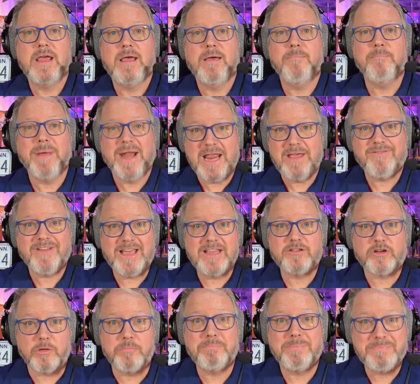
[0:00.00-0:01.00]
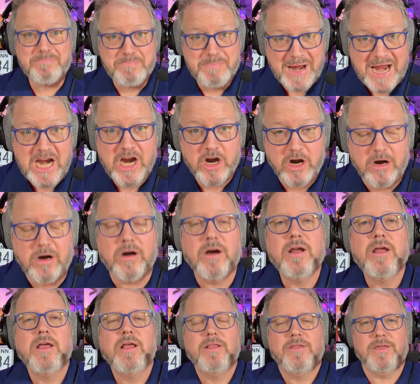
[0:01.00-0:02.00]
Minivans are bigger
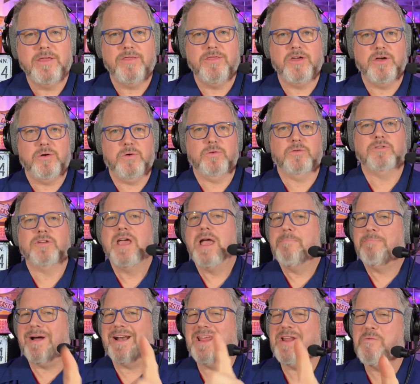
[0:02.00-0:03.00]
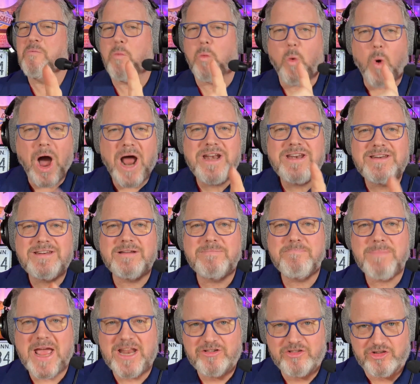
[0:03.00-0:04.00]
than those, but in one
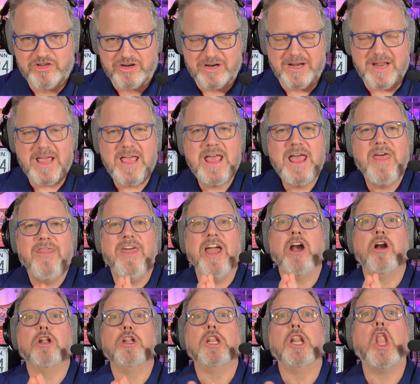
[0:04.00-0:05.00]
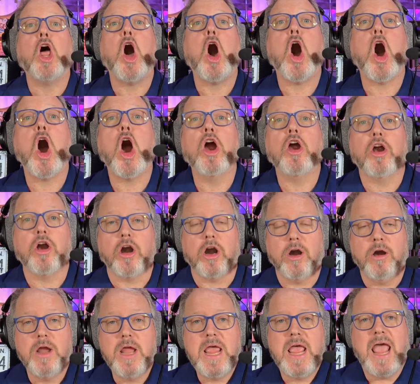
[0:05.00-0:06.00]
dimension. They're
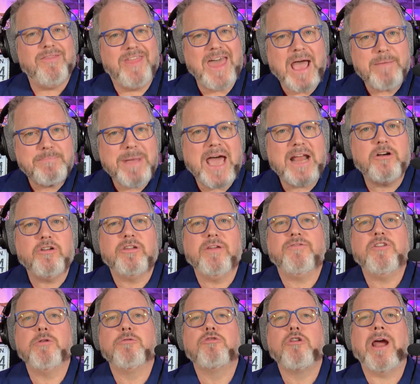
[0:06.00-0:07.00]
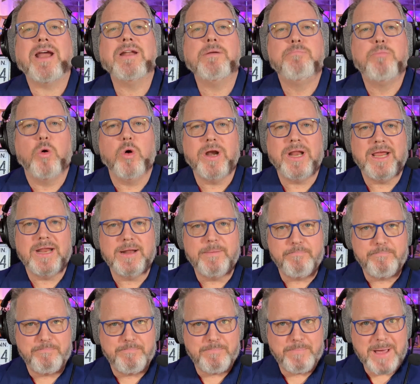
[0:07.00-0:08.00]
longer. That matters if you're trying to put in a
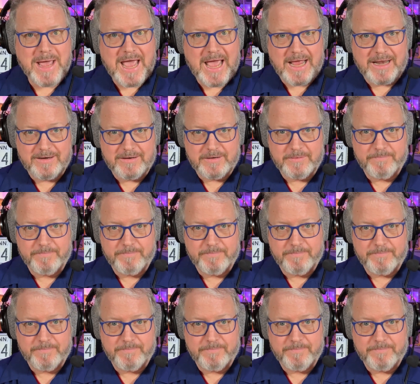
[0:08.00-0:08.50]
bed.